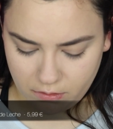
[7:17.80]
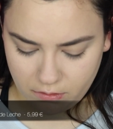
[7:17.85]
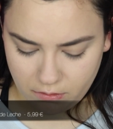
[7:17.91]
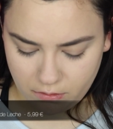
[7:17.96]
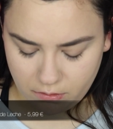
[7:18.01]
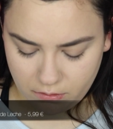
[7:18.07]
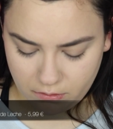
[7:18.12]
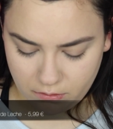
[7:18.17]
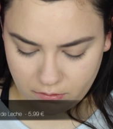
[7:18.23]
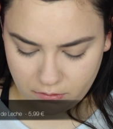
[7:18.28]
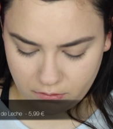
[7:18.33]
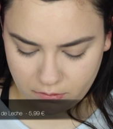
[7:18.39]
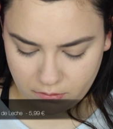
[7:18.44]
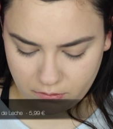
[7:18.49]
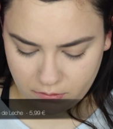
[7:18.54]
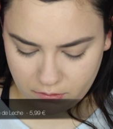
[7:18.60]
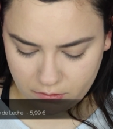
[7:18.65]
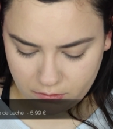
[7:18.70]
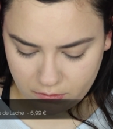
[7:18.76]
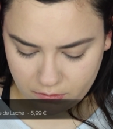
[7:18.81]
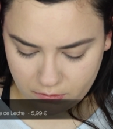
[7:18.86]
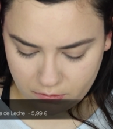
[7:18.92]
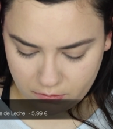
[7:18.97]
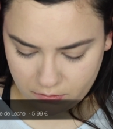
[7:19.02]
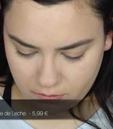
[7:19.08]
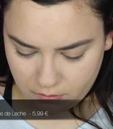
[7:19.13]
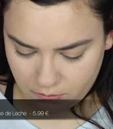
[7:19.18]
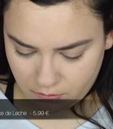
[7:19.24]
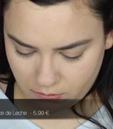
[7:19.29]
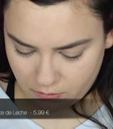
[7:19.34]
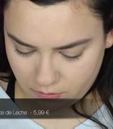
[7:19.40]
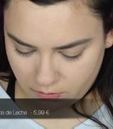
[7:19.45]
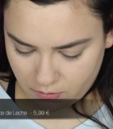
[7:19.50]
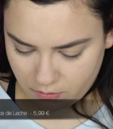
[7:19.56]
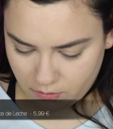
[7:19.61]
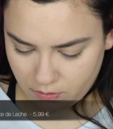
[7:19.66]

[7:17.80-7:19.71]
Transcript: Nothing is said.